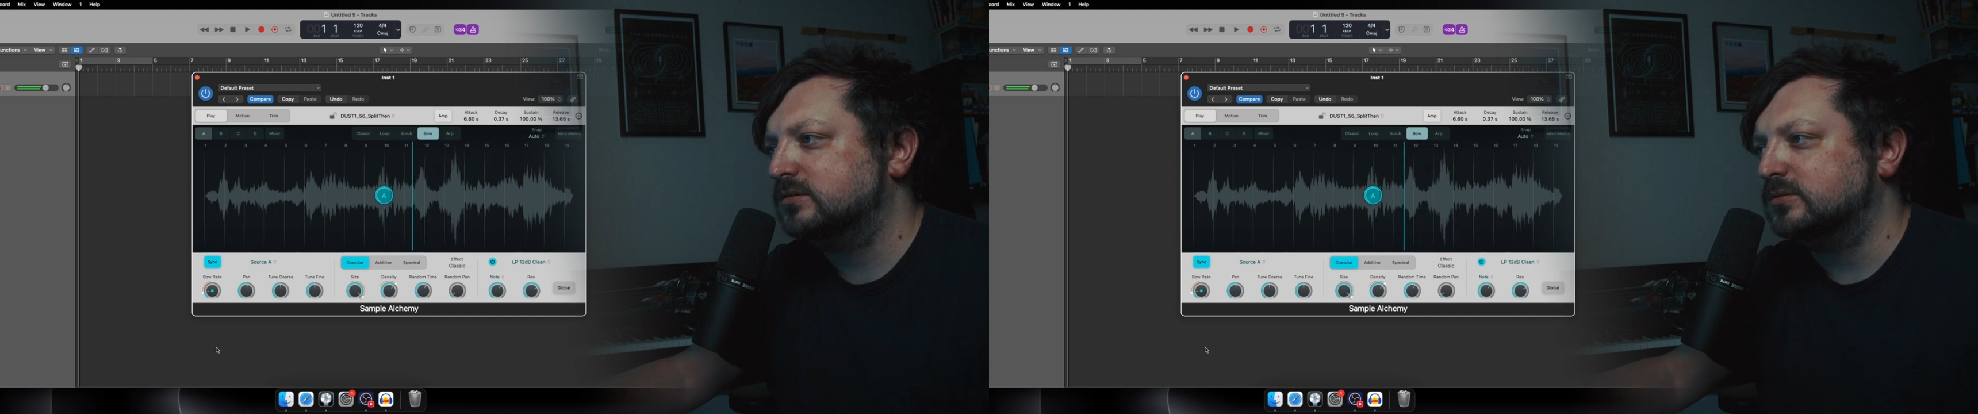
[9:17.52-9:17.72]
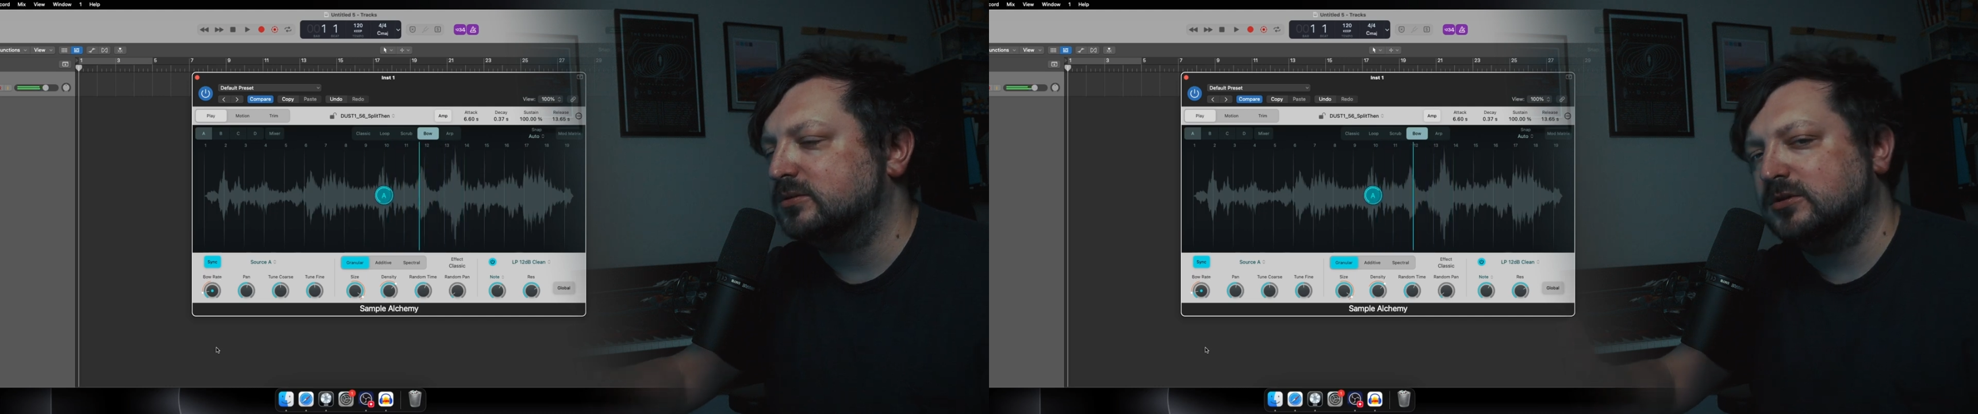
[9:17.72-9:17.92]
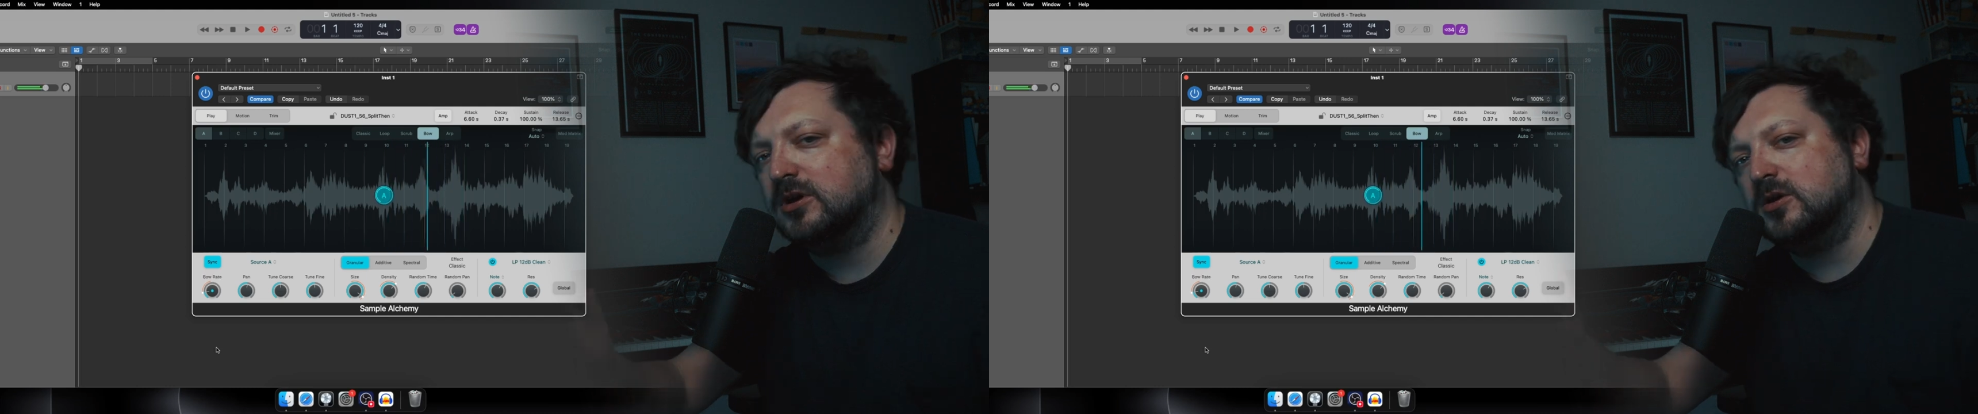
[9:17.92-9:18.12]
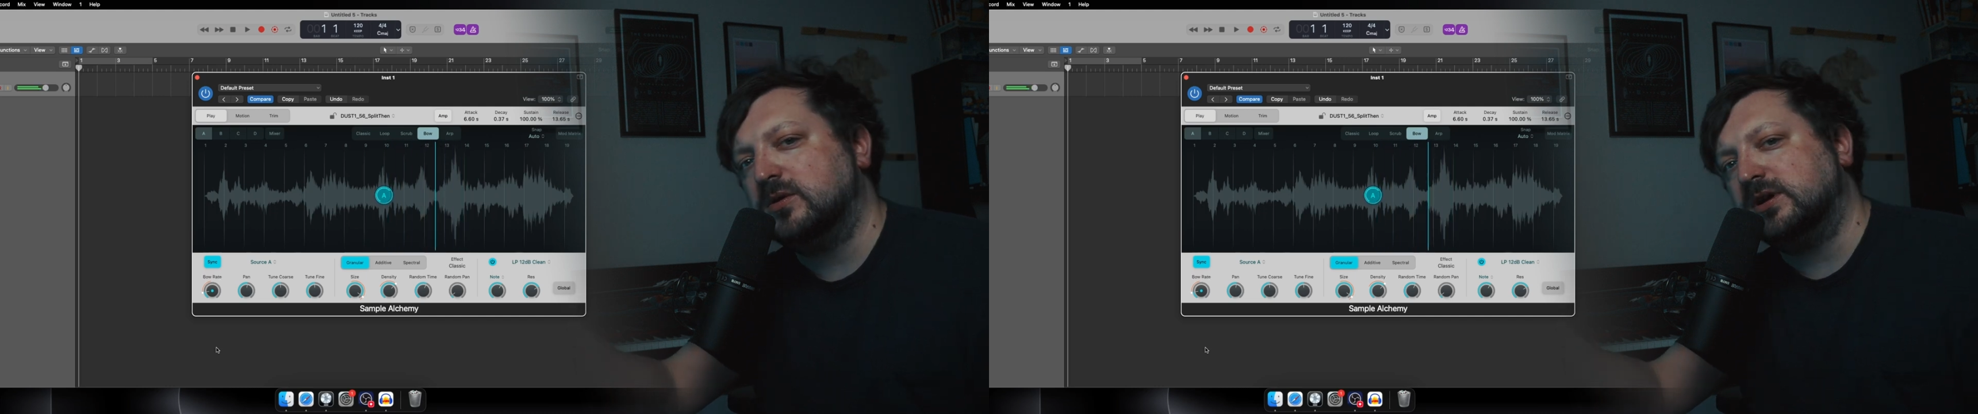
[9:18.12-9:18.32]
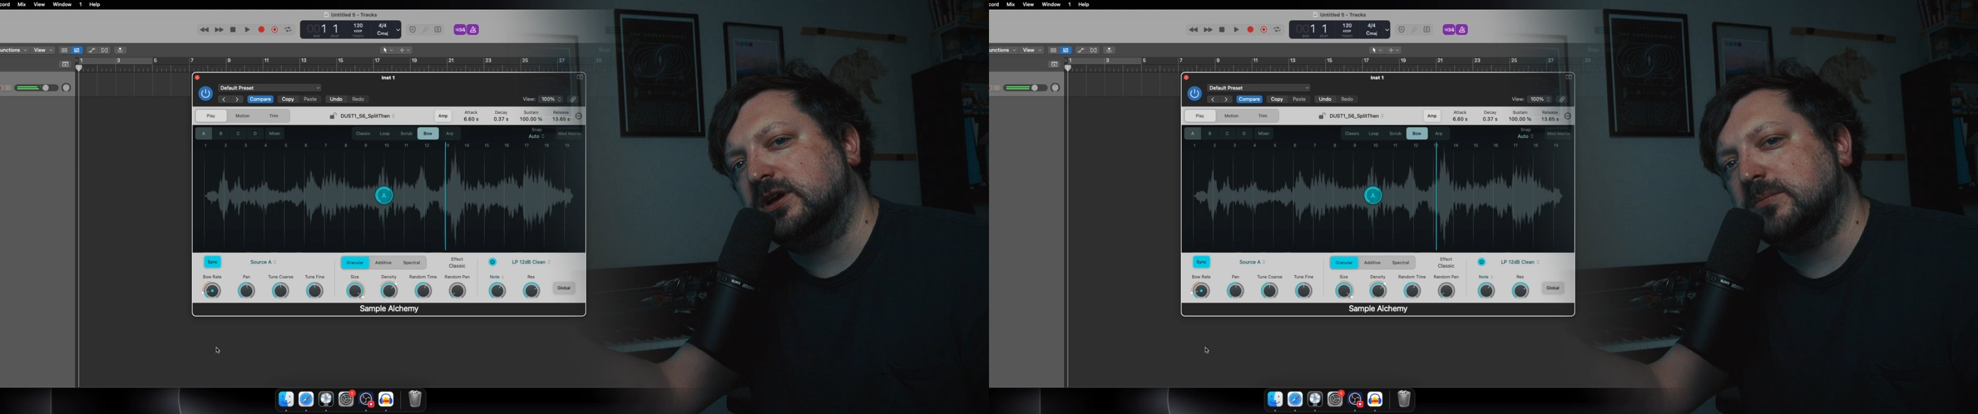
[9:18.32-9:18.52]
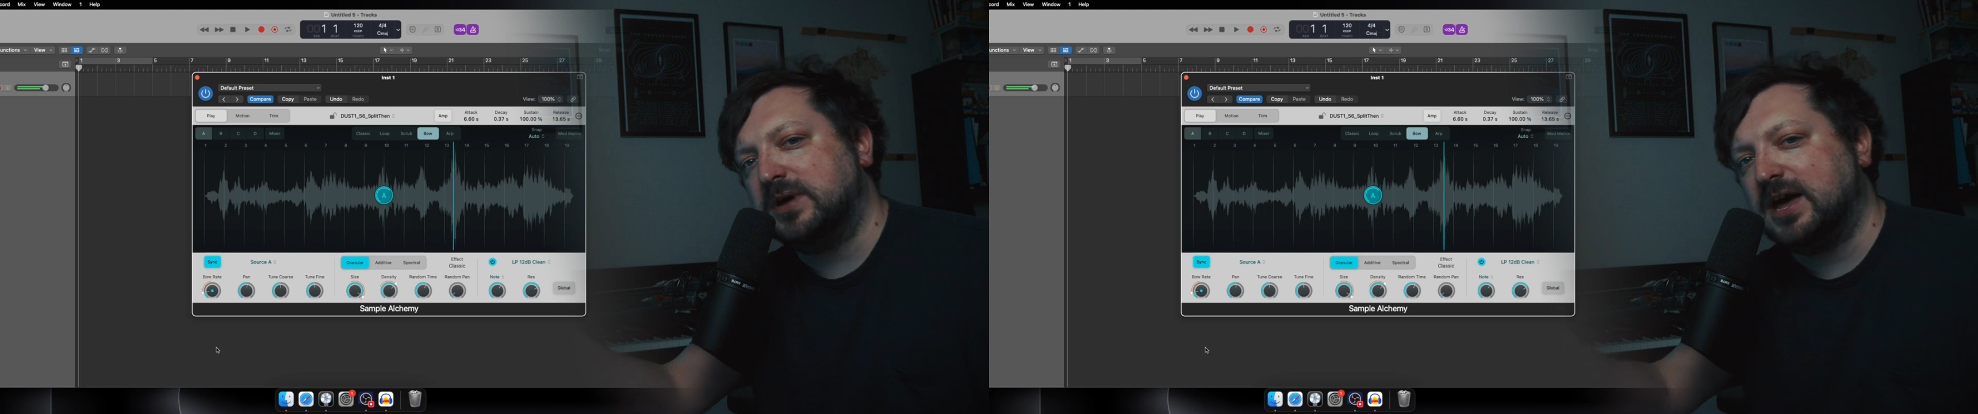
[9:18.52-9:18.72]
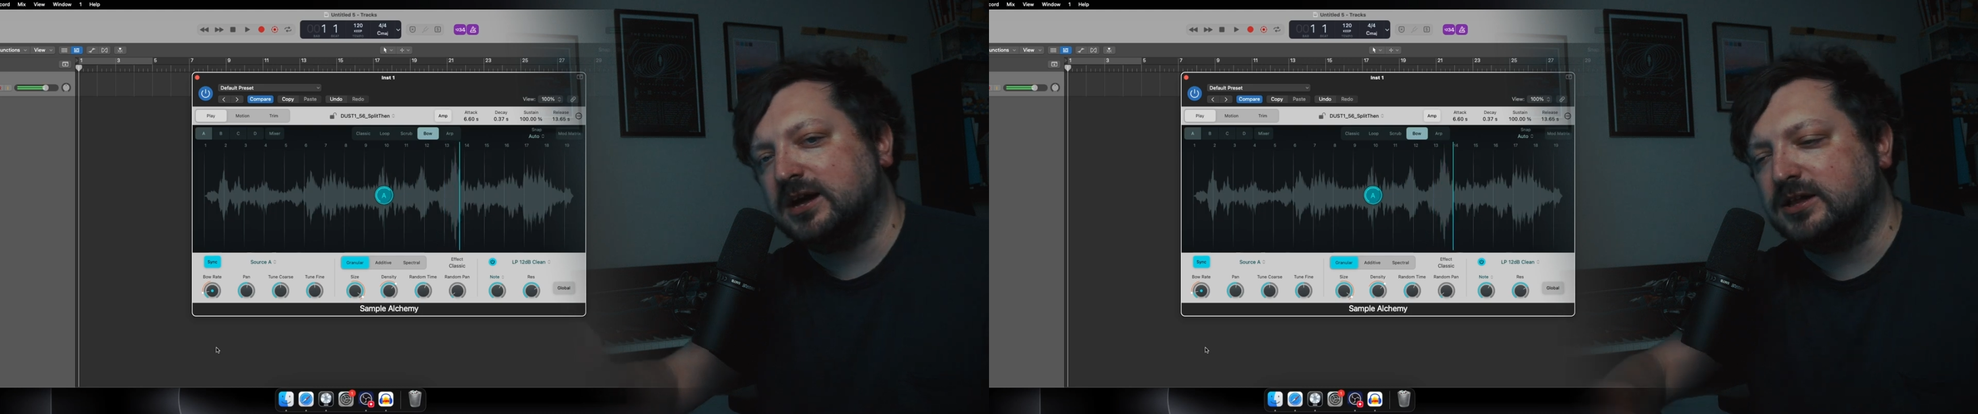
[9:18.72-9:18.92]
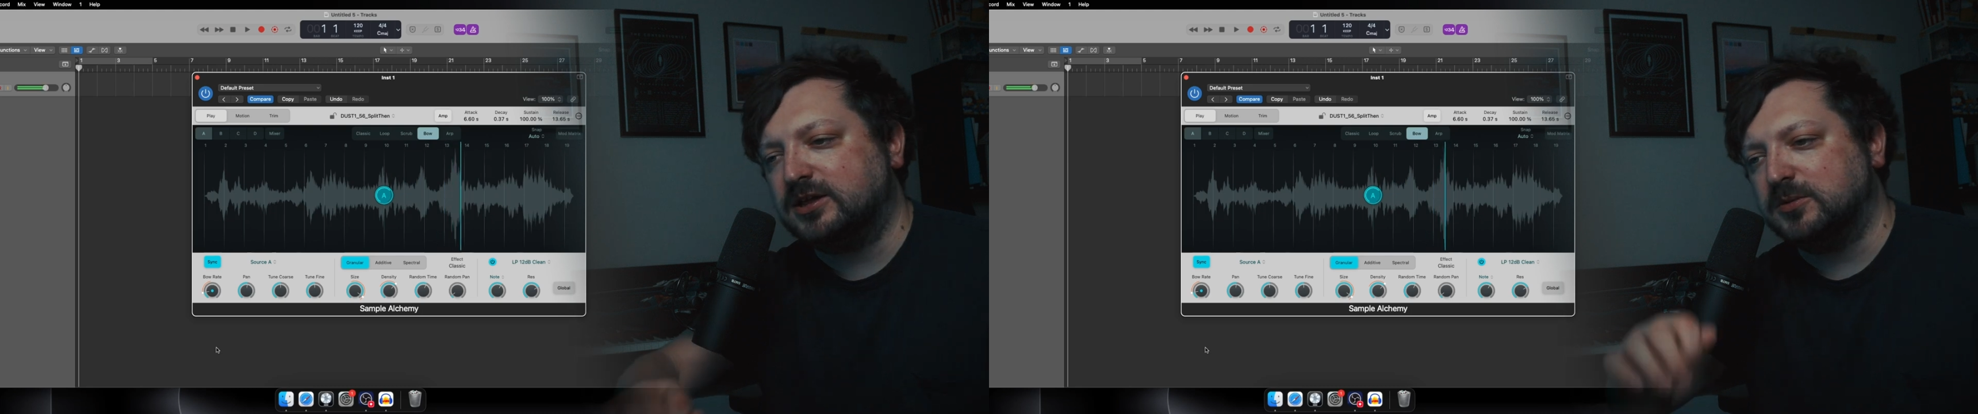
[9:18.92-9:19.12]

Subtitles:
It'll go and come back like